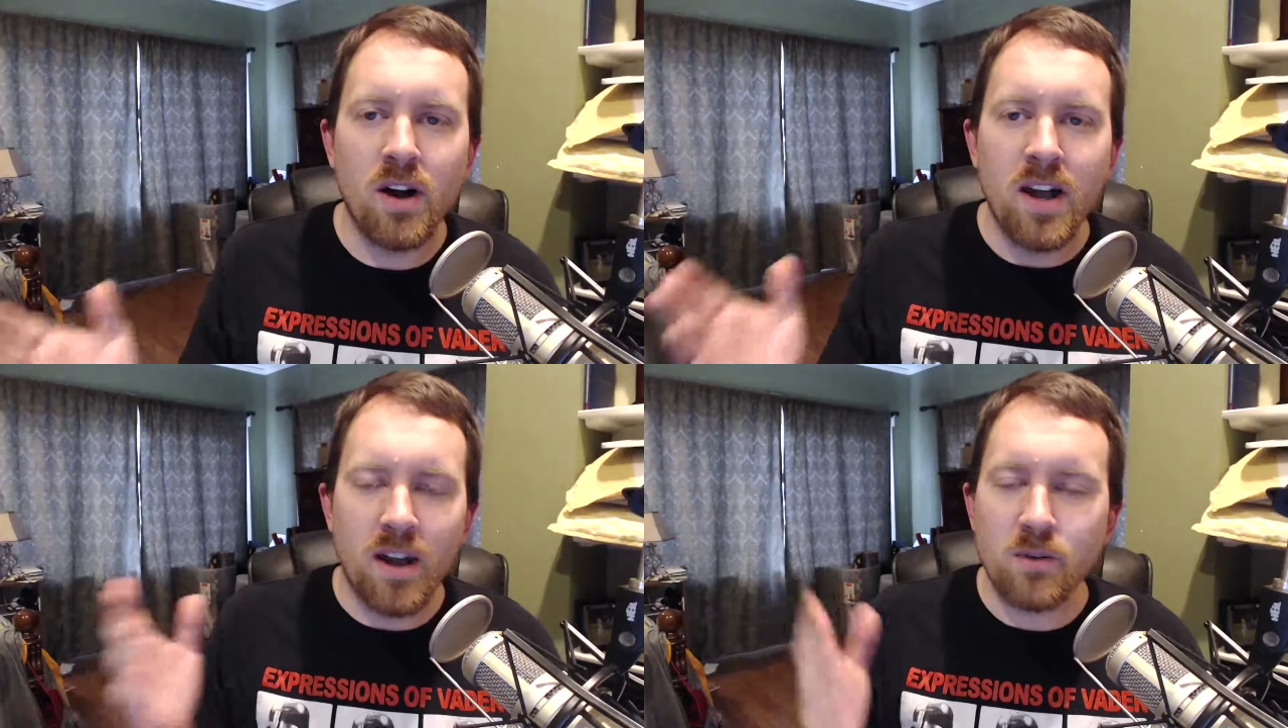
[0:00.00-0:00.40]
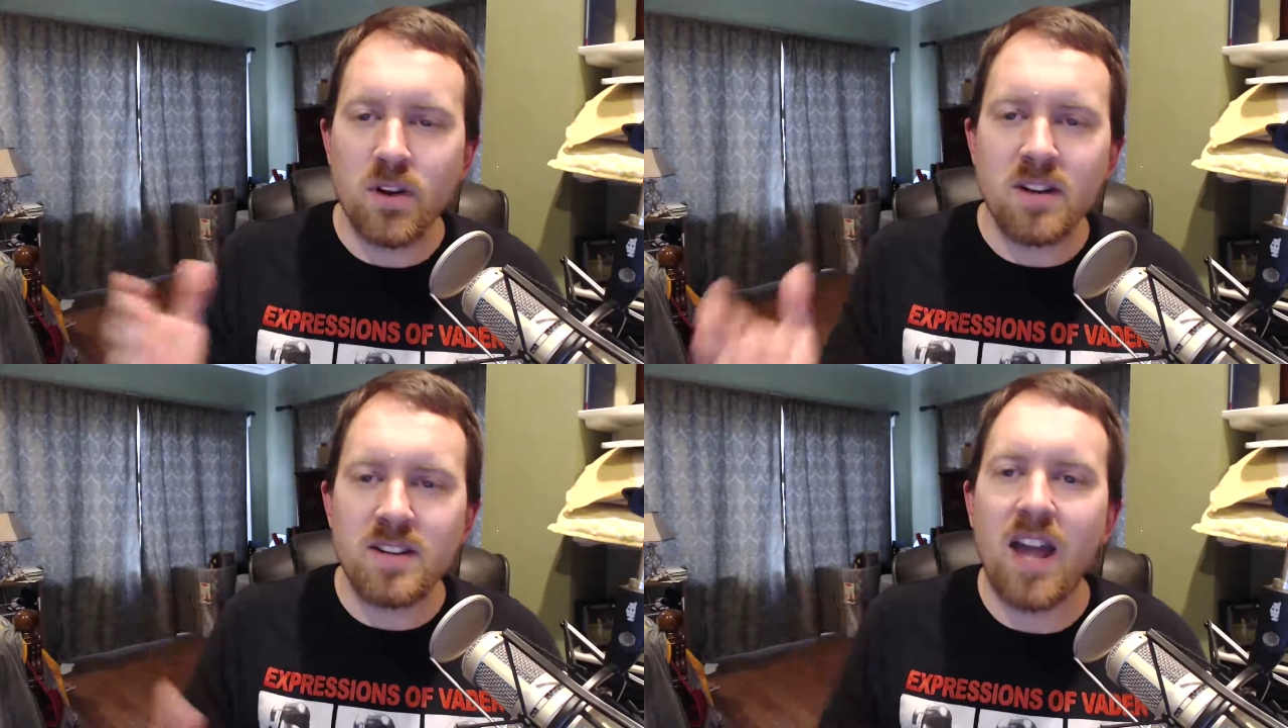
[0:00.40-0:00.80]
And I was
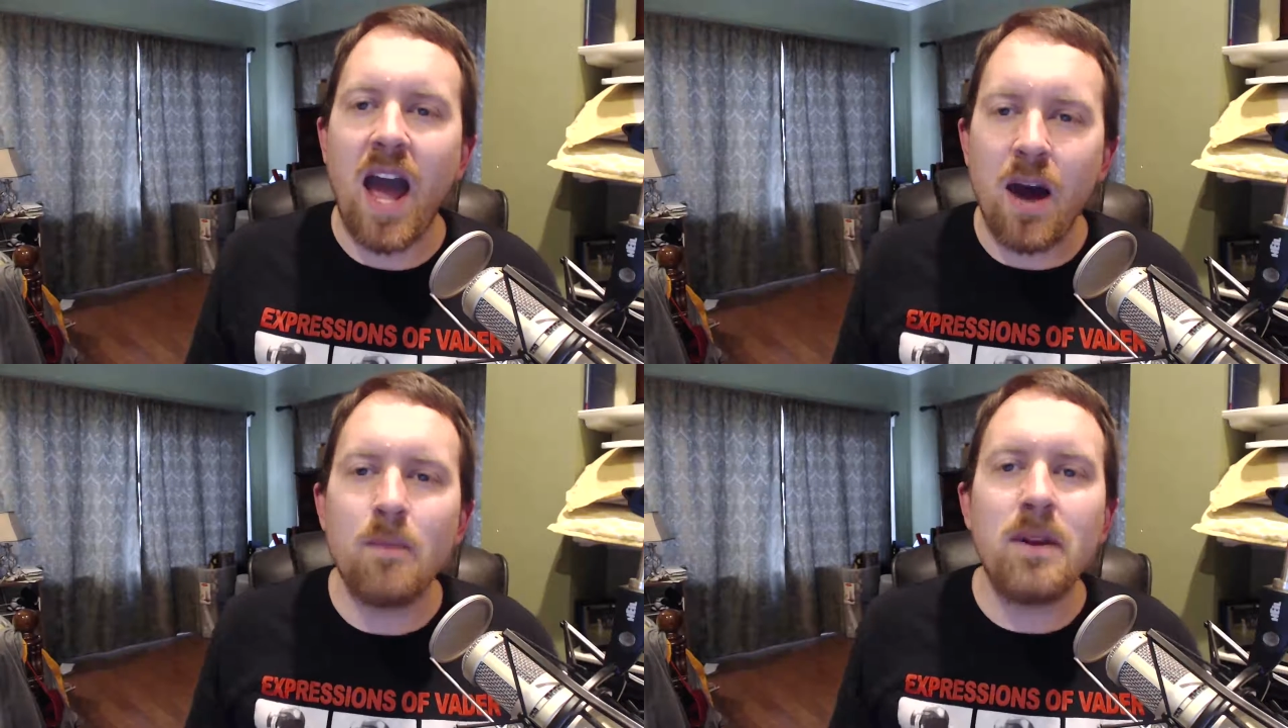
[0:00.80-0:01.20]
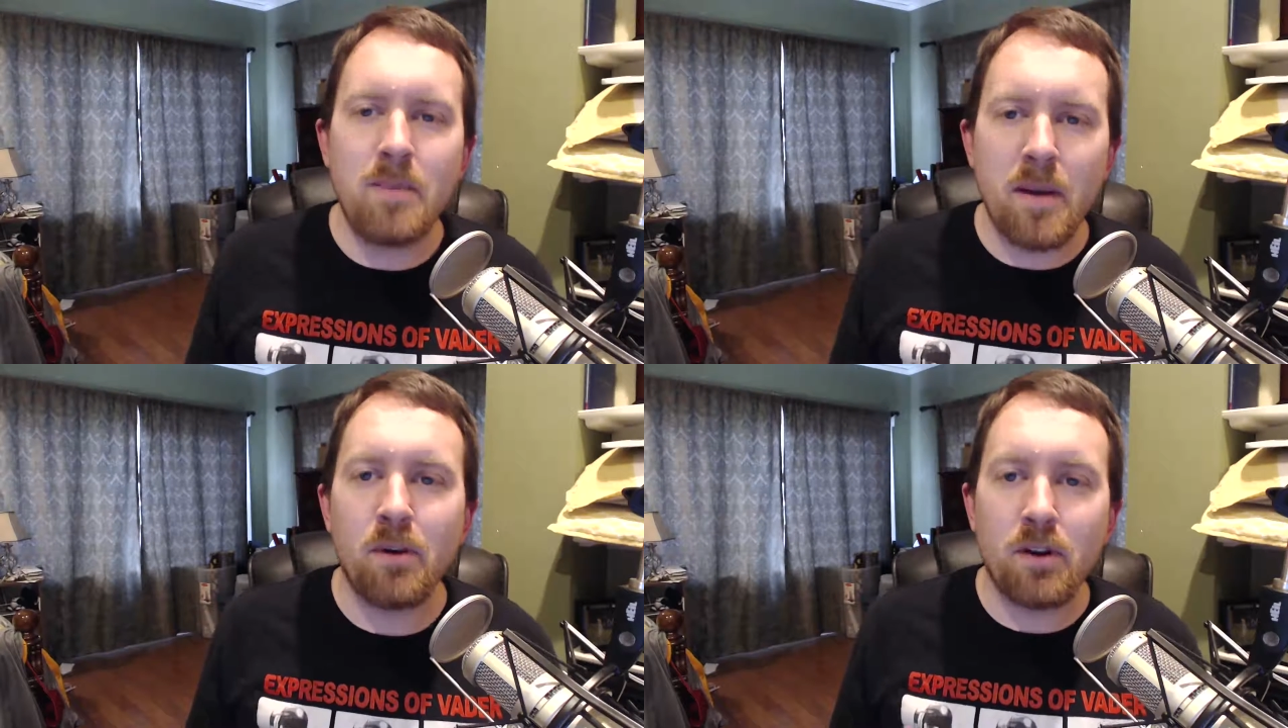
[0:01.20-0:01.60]
trying to see how many
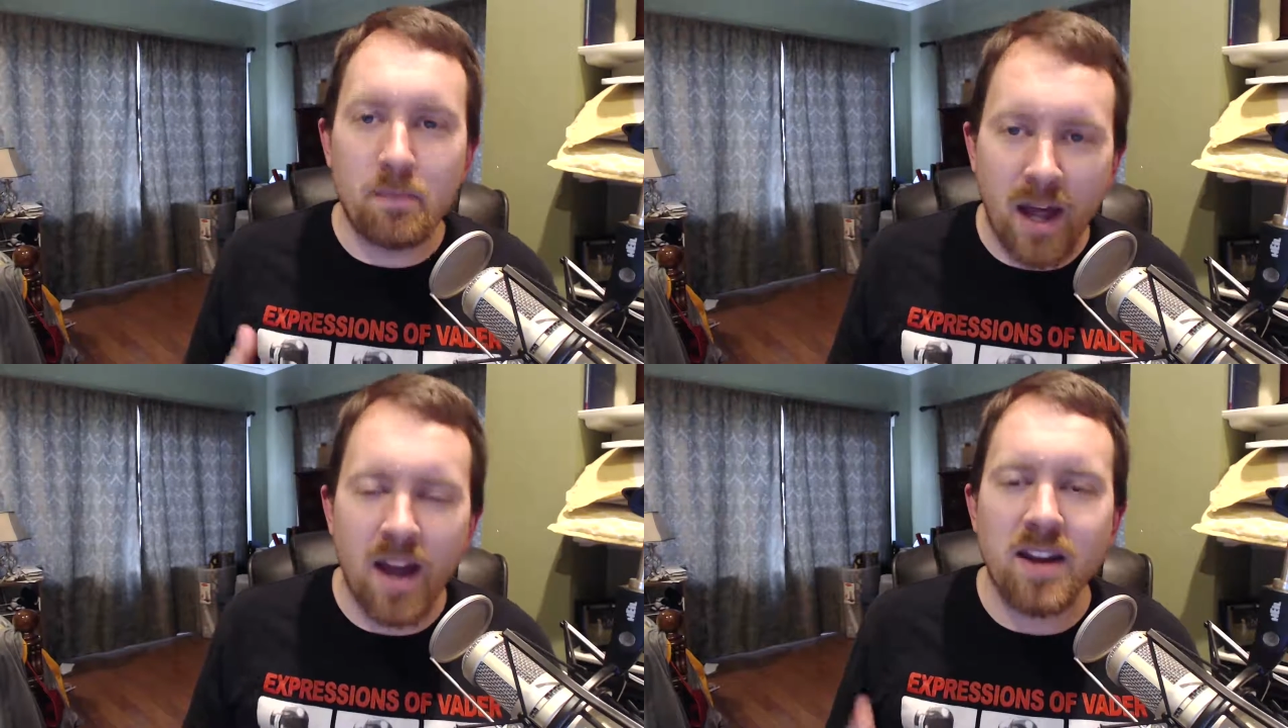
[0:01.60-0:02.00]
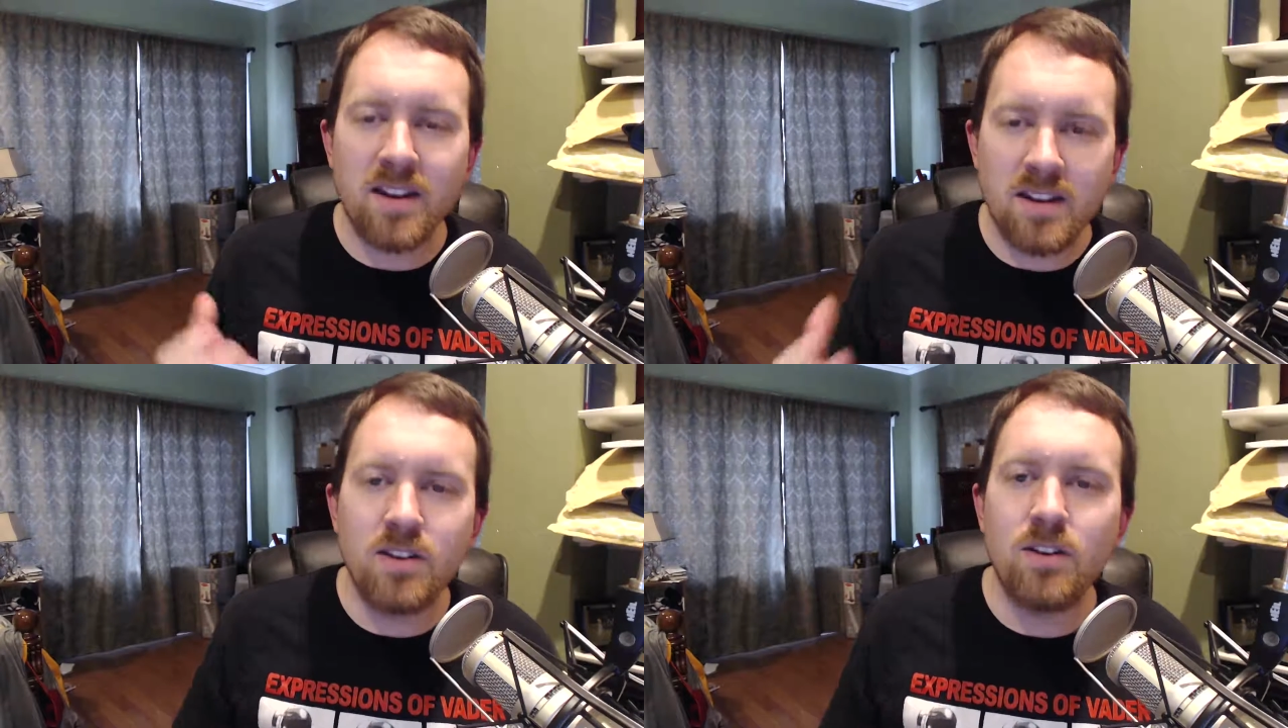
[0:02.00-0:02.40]
people are blind
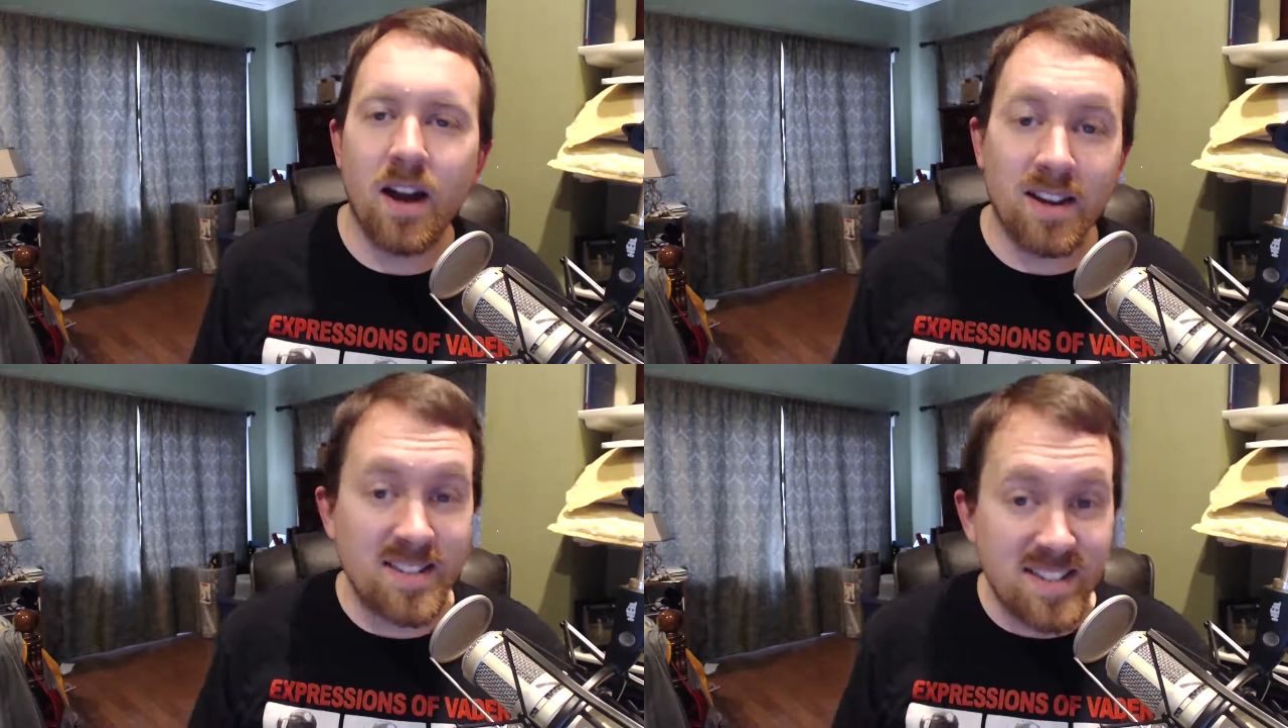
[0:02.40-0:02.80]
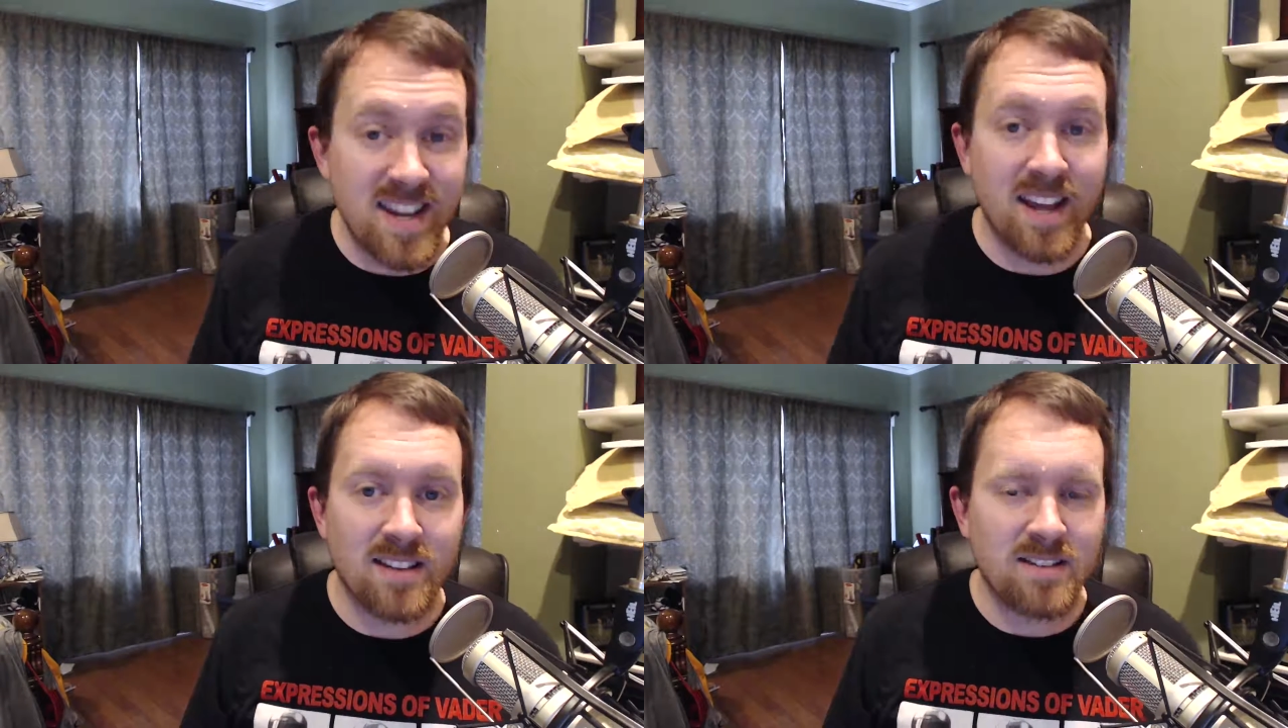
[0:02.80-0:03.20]
in the United
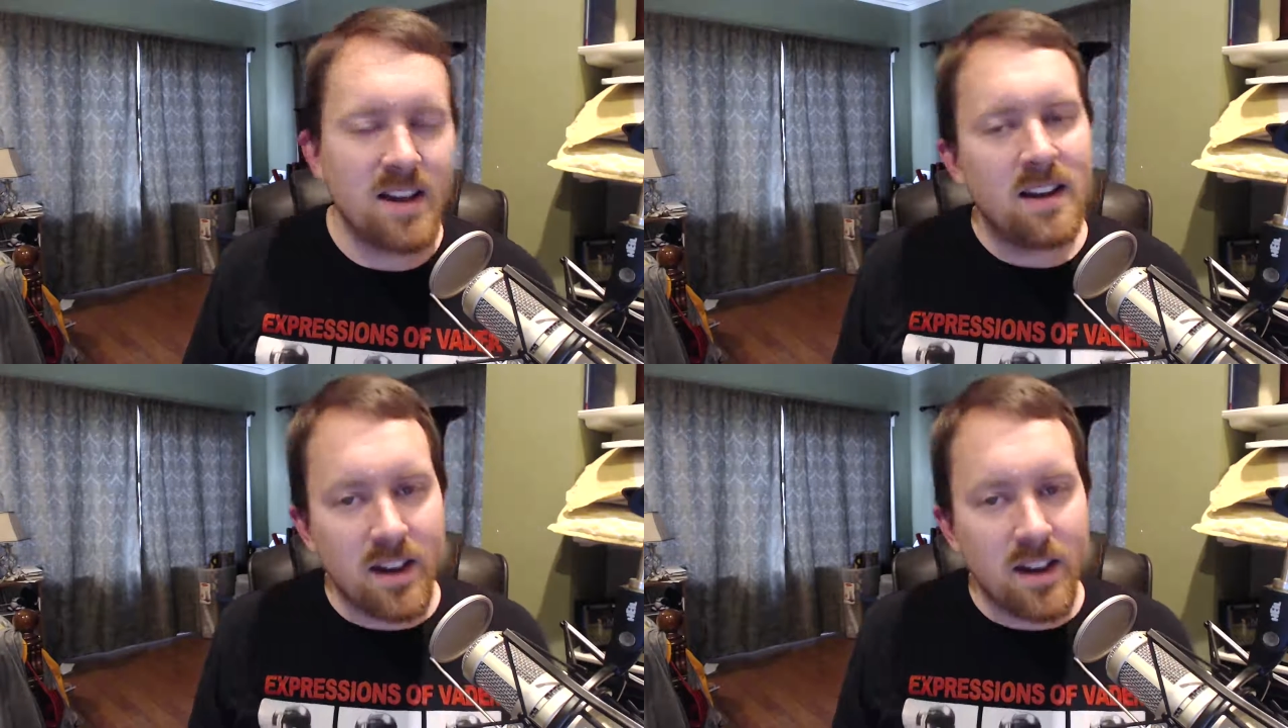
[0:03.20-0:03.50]
States.